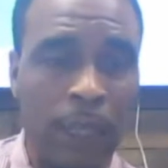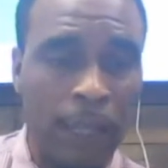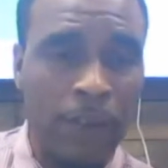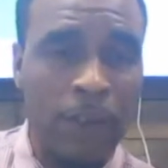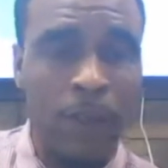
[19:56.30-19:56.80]
and
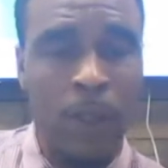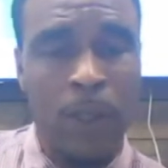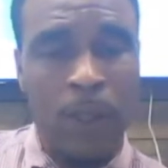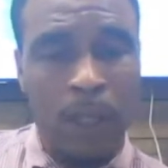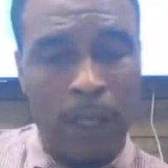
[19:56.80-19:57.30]
how you,
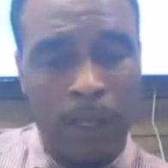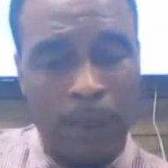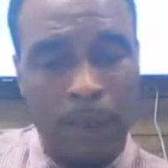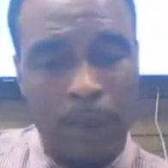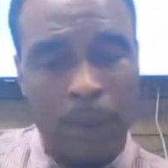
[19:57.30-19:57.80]

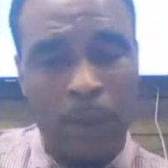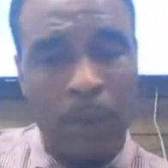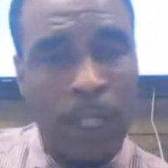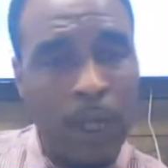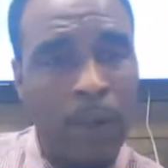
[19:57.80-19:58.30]

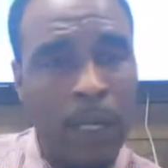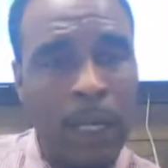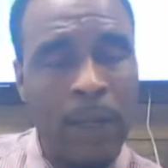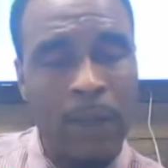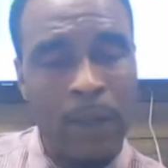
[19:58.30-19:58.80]
carry
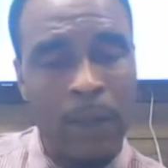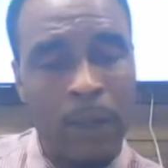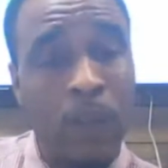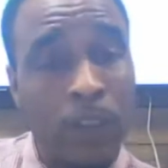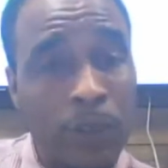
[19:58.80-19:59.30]
out
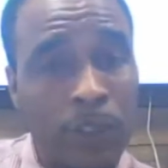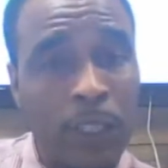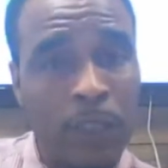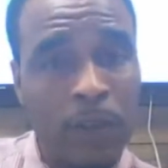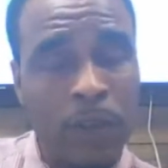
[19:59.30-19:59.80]
what you
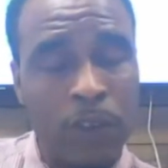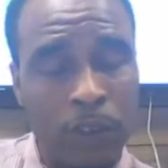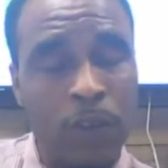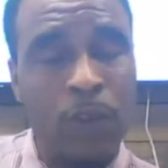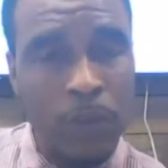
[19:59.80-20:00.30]
say you're going
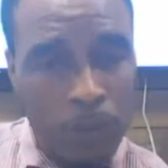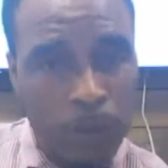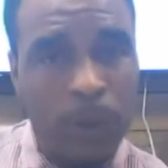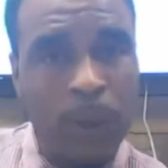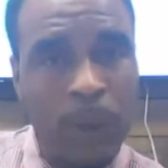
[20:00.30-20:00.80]
to do, you
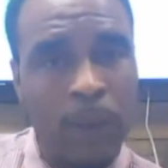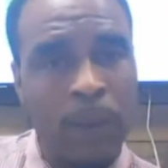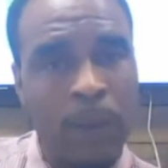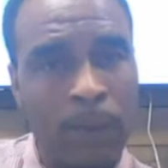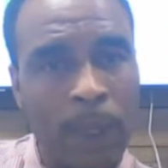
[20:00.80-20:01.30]
do it,
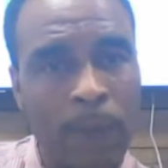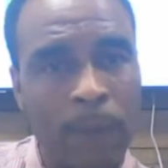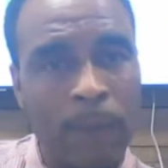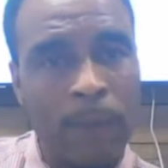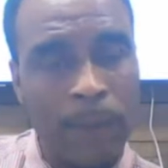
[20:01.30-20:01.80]

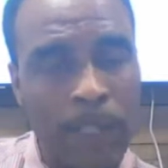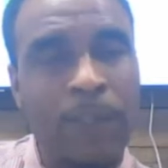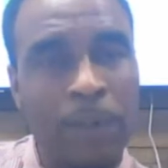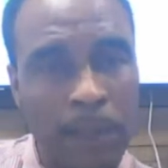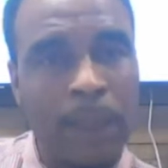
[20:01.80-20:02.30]
right?
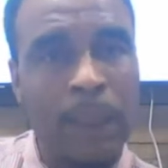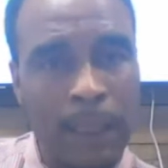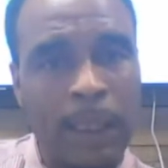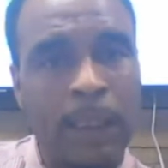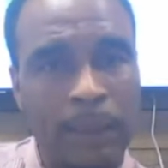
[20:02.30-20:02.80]
That's money,
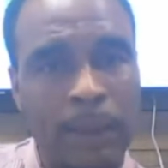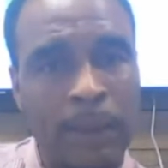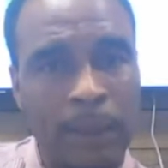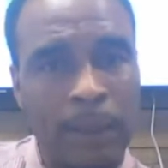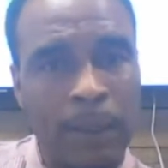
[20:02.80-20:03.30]
guys,
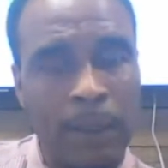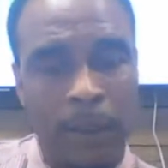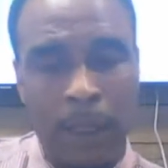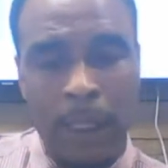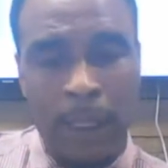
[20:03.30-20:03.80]

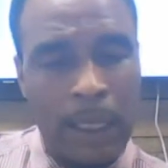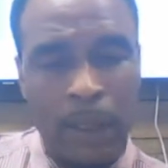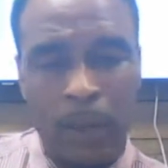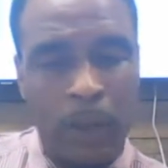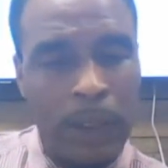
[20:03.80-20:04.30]
and
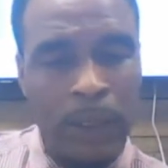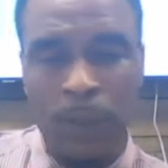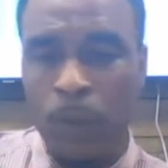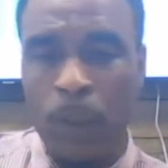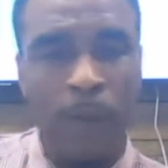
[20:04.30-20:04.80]
that equate
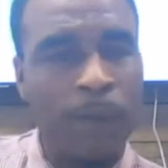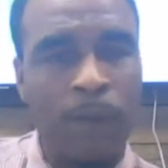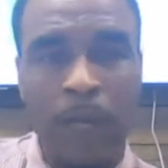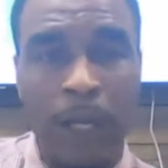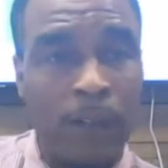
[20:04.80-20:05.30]
to
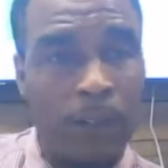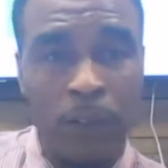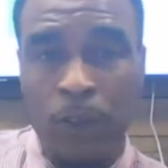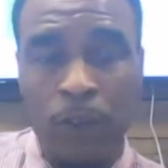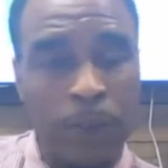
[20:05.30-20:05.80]
whatever value you